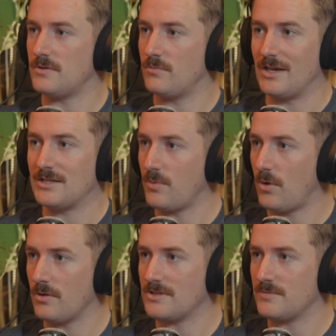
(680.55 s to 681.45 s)
to
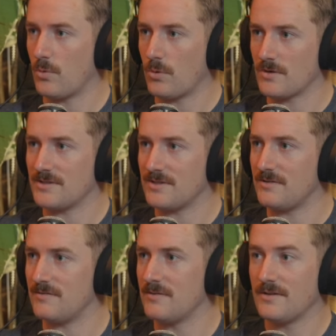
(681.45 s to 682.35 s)
baseball and sports
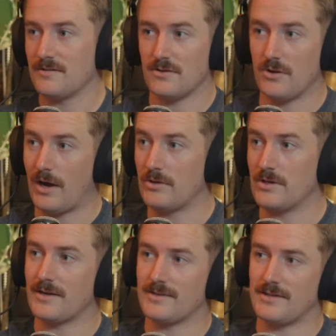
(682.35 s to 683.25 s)
and, you know, how you
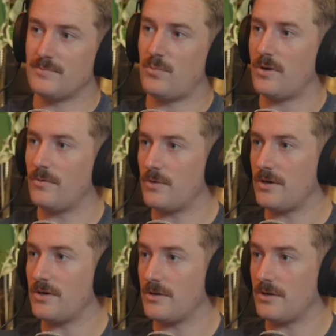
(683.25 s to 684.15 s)
got to this point where
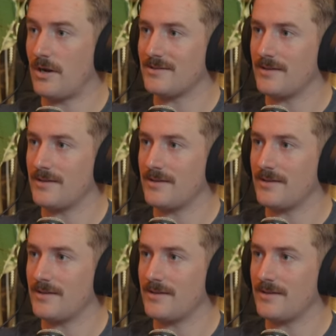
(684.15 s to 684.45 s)
you're you're at